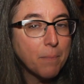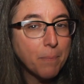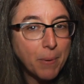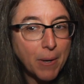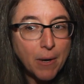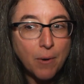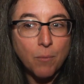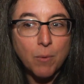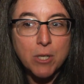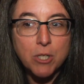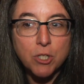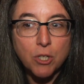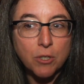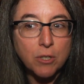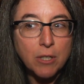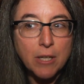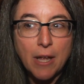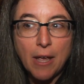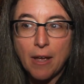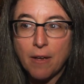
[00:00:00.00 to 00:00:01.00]
but we
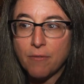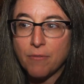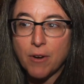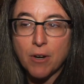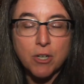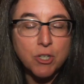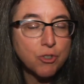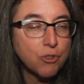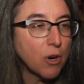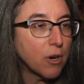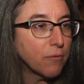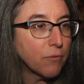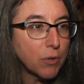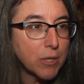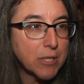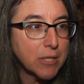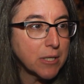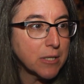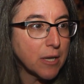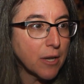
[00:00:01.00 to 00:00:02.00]
certainly have very strong
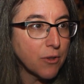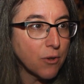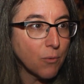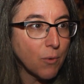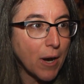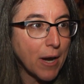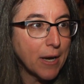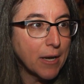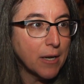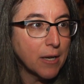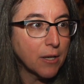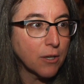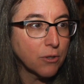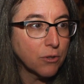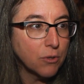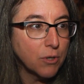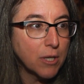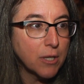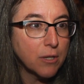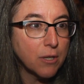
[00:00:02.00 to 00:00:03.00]
voices on the right,
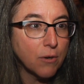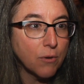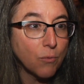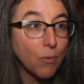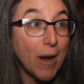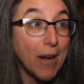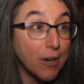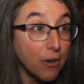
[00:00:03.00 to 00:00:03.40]
including the